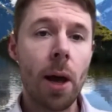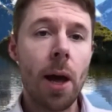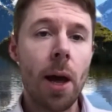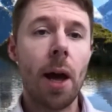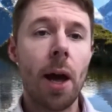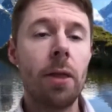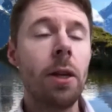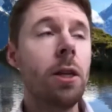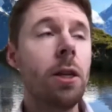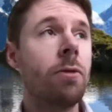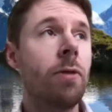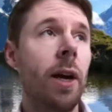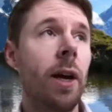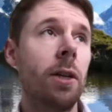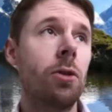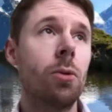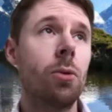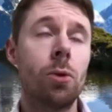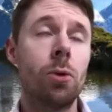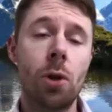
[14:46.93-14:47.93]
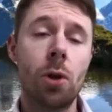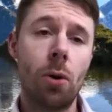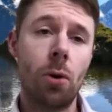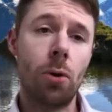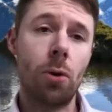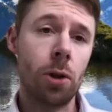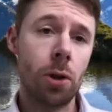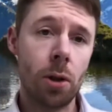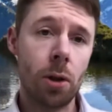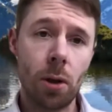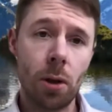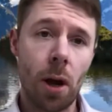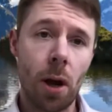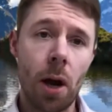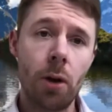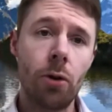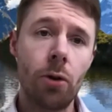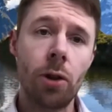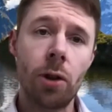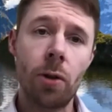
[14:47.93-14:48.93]
And these vessels cost
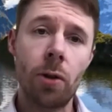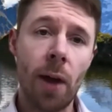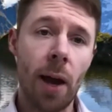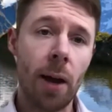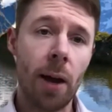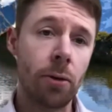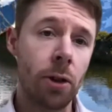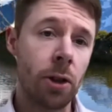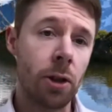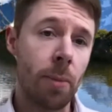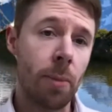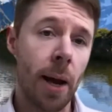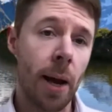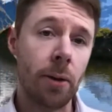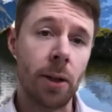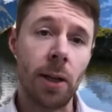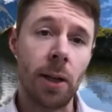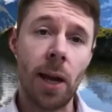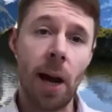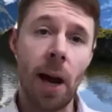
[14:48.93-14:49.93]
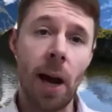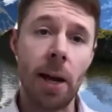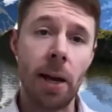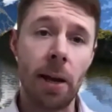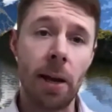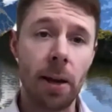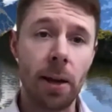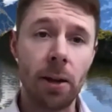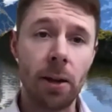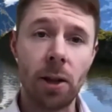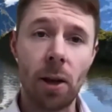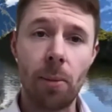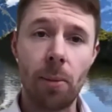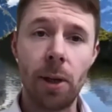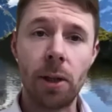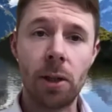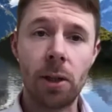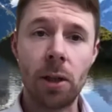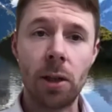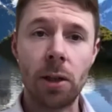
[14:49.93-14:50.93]
hundreds of thousands of pounds a day in some
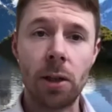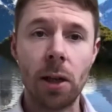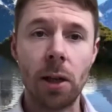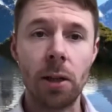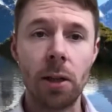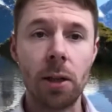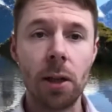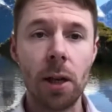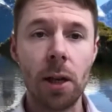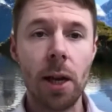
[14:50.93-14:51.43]
instances.